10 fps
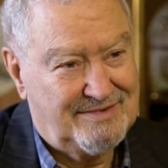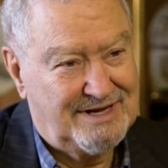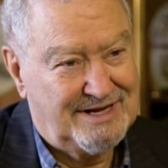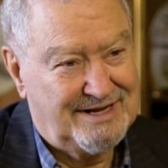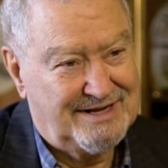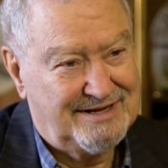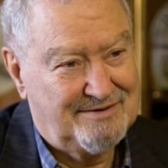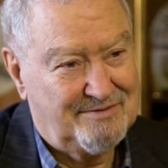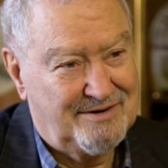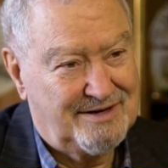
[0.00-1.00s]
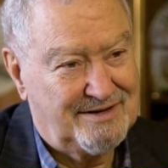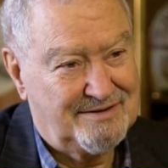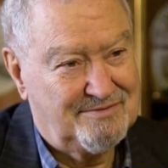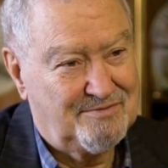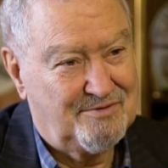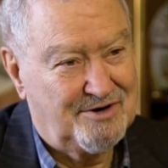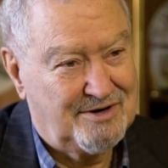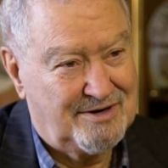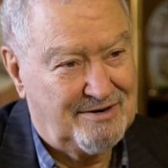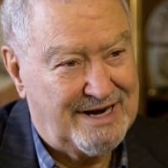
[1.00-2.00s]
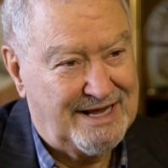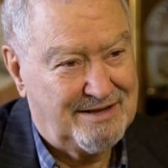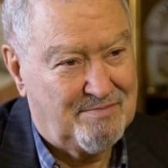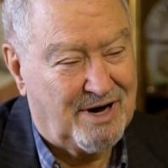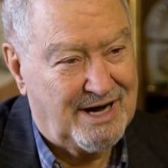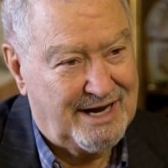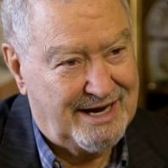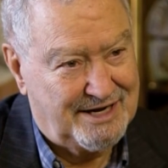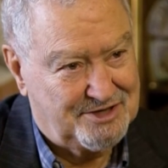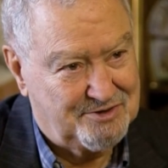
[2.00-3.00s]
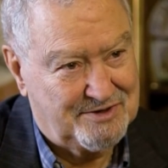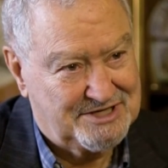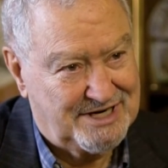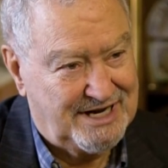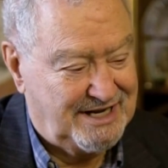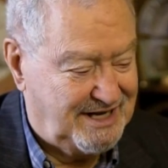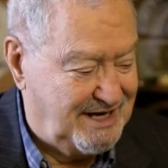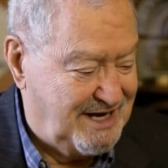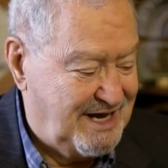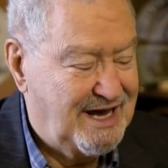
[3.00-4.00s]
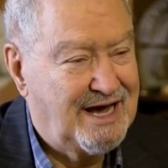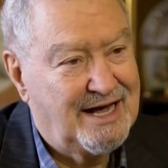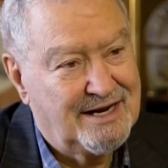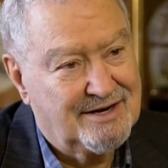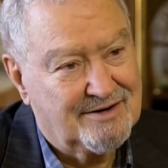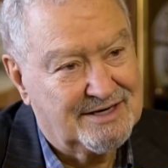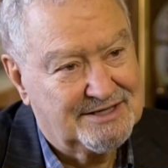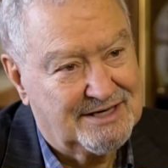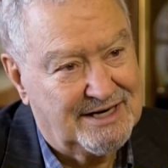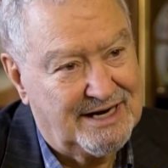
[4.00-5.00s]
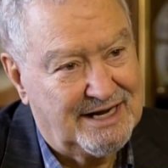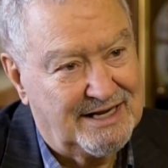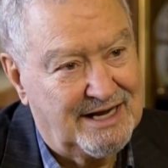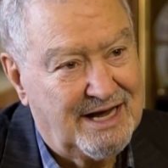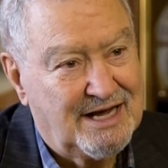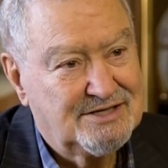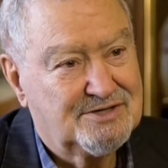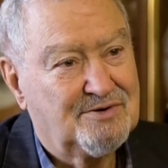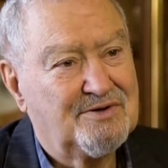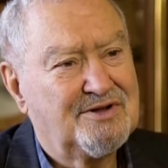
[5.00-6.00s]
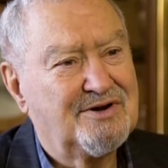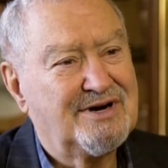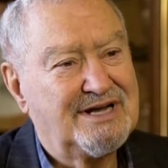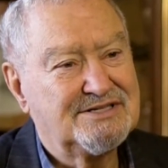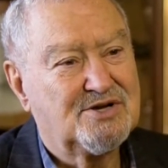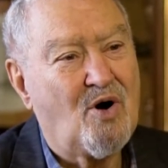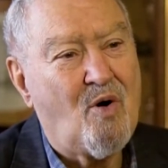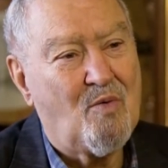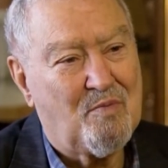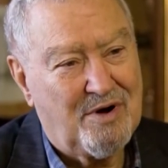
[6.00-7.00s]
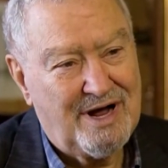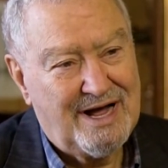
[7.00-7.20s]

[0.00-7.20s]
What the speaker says: led by a Jewish lady and a Christian lady. So there is hope.